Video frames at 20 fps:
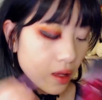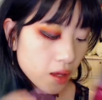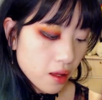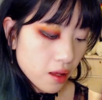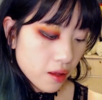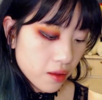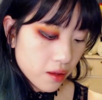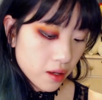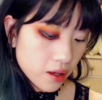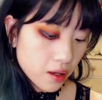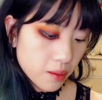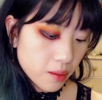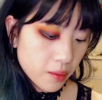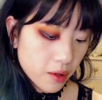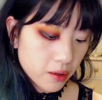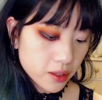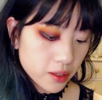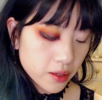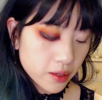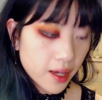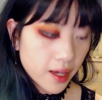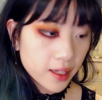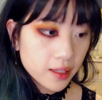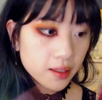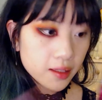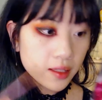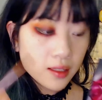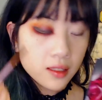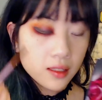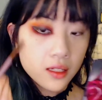And then I'm also adding
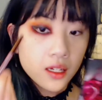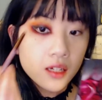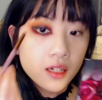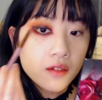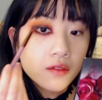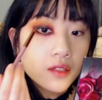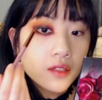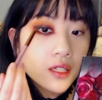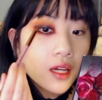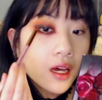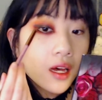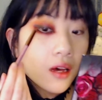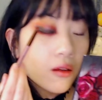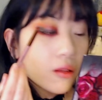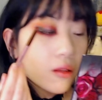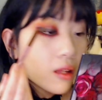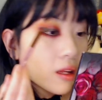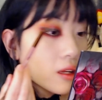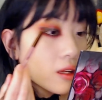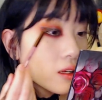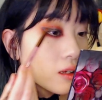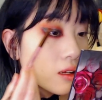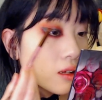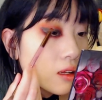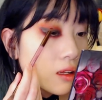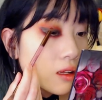this kind of to outline